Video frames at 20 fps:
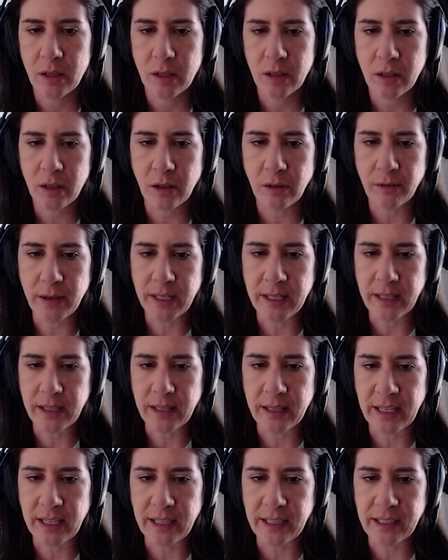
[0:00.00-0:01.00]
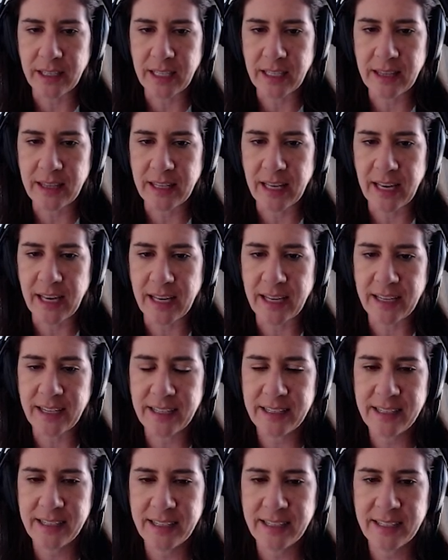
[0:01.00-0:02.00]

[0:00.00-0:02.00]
go in there like that.